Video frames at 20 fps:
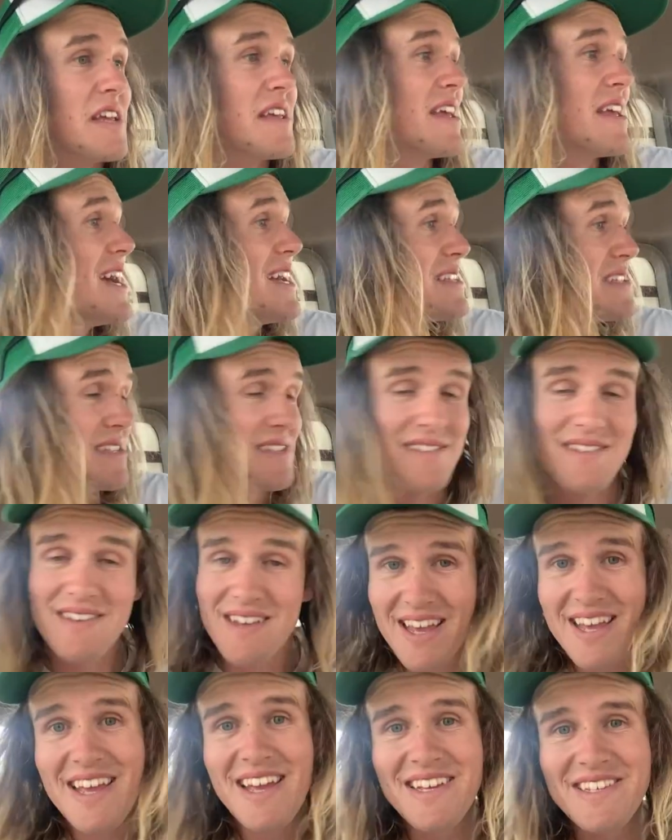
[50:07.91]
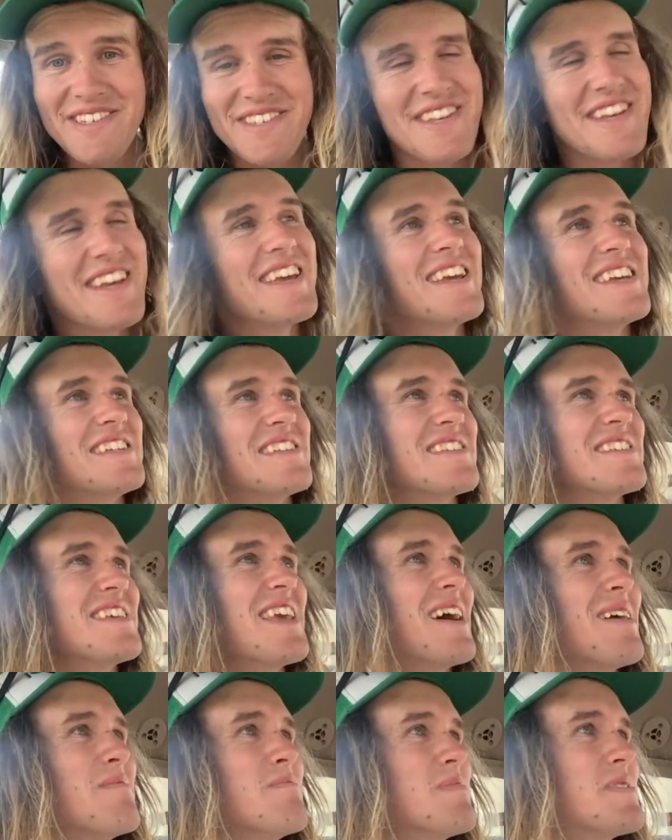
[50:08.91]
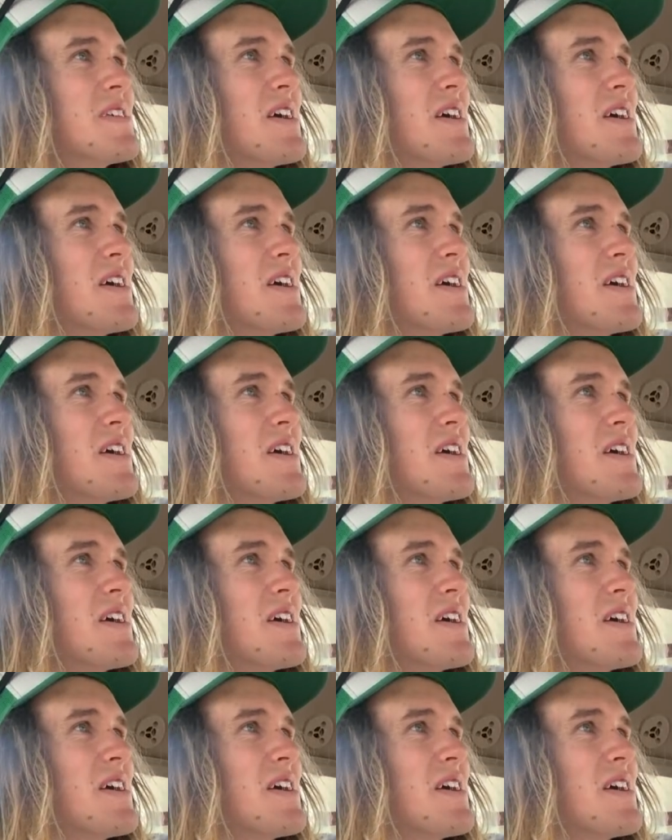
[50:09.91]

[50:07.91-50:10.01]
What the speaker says: Yes, he is, yep.